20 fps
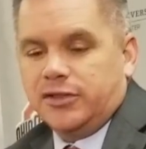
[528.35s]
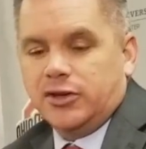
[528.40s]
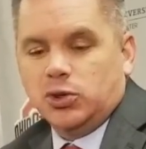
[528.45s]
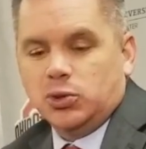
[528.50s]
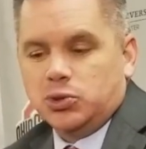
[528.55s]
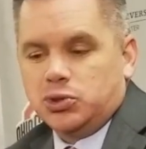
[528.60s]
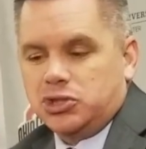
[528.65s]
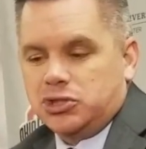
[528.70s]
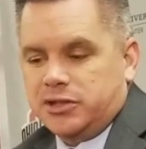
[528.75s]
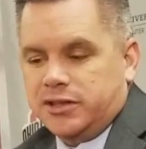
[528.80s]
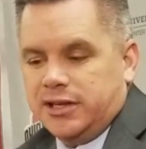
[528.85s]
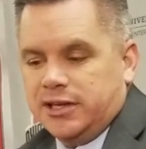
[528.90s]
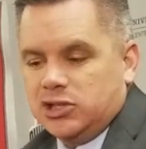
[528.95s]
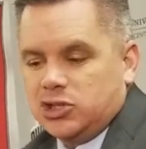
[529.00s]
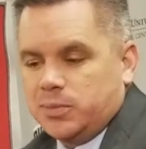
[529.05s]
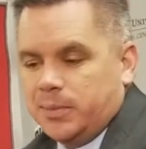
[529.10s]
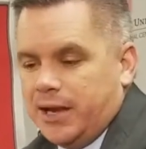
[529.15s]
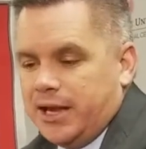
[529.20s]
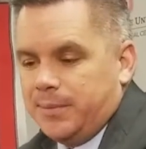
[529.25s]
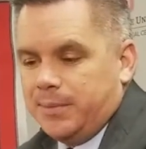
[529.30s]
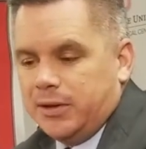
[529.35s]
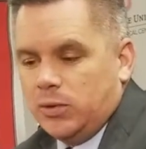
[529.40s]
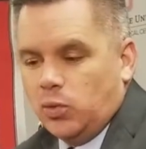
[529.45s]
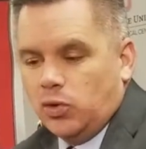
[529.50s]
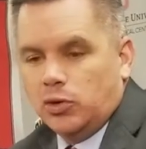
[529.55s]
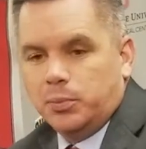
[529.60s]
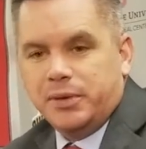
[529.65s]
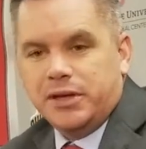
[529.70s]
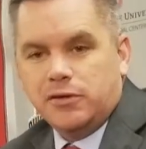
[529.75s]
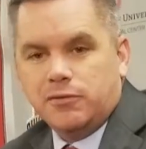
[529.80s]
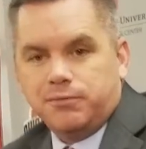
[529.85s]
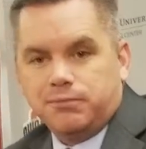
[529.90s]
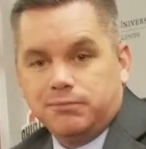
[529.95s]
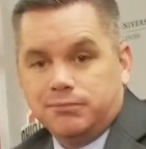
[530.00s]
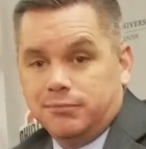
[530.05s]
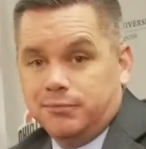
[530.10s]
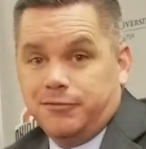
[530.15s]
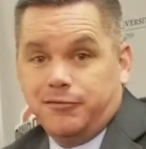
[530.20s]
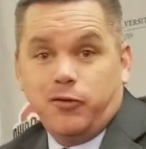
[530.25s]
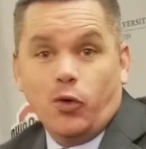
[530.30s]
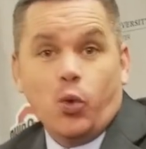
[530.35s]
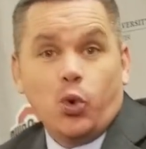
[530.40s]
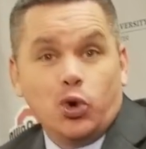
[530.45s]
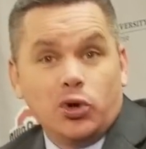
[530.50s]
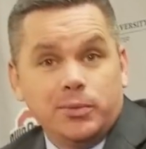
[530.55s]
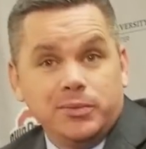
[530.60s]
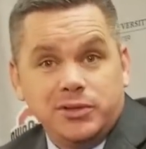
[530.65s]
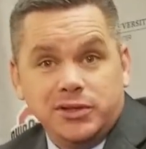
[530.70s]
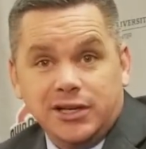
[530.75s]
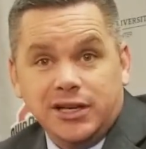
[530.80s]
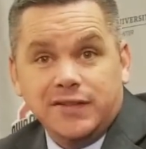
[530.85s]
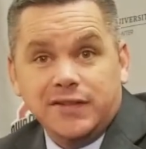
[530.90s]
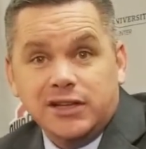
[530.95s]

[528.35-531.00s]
those things maybe will be formed in